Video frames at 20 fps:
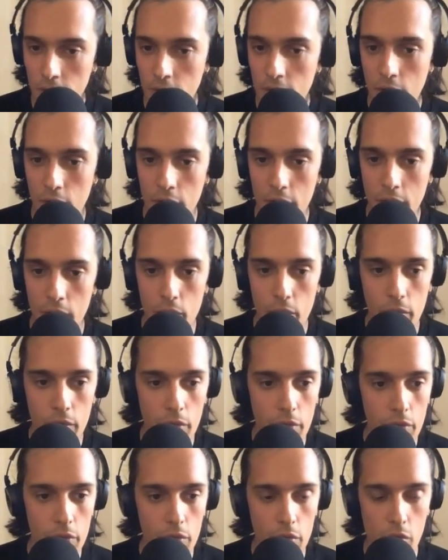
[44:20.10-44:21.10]
they're here
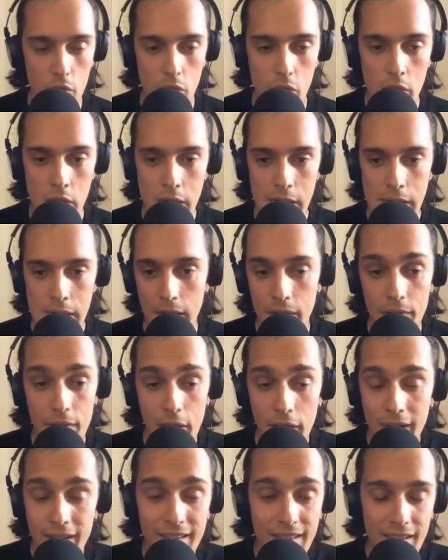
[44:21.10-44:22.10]
also to,
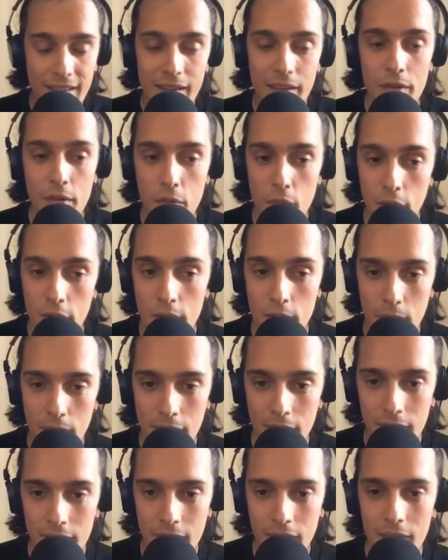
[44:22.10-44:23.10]
they're exactly in the right
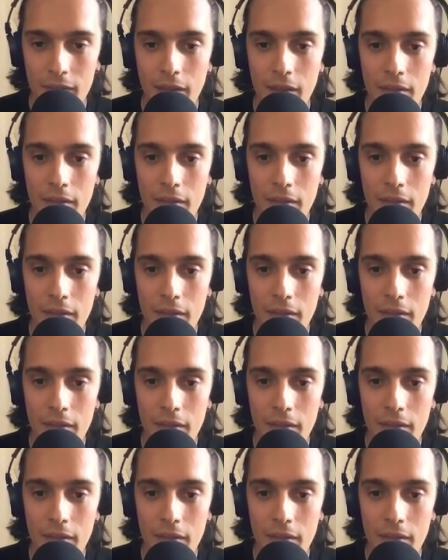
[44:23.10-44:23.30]
mindset,